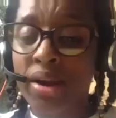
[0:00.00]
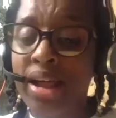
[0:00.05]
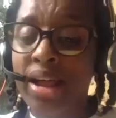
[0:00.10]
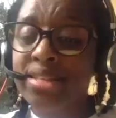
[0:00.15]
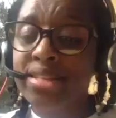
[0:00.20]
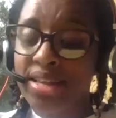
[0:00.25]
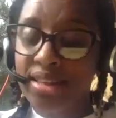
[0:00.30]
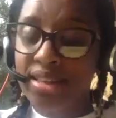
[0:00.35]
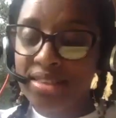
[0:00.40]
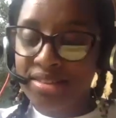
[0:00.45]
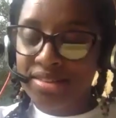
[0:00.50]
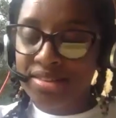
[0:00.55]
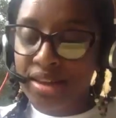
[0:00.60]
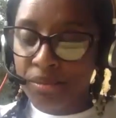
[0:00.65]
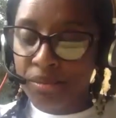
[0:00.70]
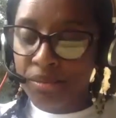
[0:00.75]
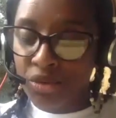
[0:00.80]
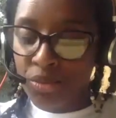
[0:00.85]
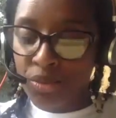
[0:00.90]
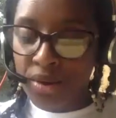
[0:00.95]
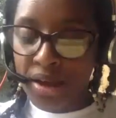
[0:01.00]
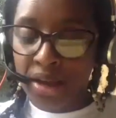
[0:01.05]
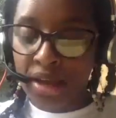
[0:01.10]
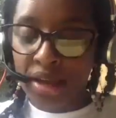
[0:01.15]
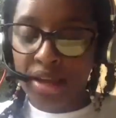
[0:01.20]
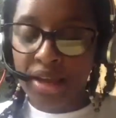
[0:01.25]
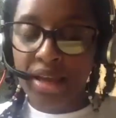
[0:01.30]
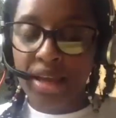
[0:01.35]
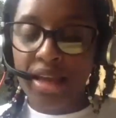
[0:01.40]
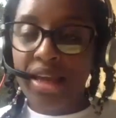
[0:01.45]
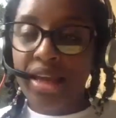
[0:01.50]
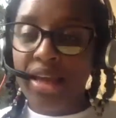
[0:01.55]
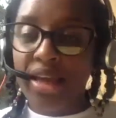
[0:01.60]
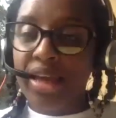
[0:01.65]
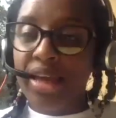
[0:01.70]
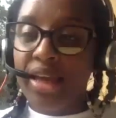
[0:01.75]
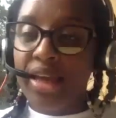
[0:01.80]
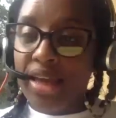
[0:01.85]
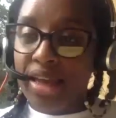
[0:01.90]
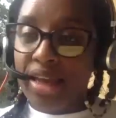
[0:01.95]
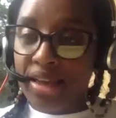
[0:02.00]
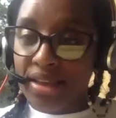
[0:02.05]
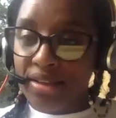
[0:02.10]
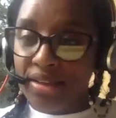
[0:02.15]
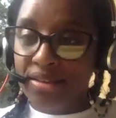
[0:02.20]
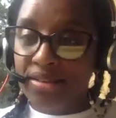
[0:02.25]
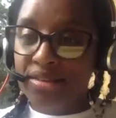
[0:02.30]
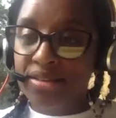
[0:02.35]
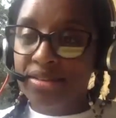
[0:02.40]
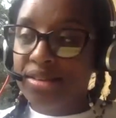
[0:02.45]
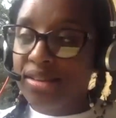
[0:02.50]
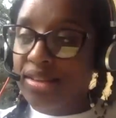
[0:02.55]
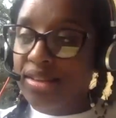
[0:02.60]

I take the time to write, and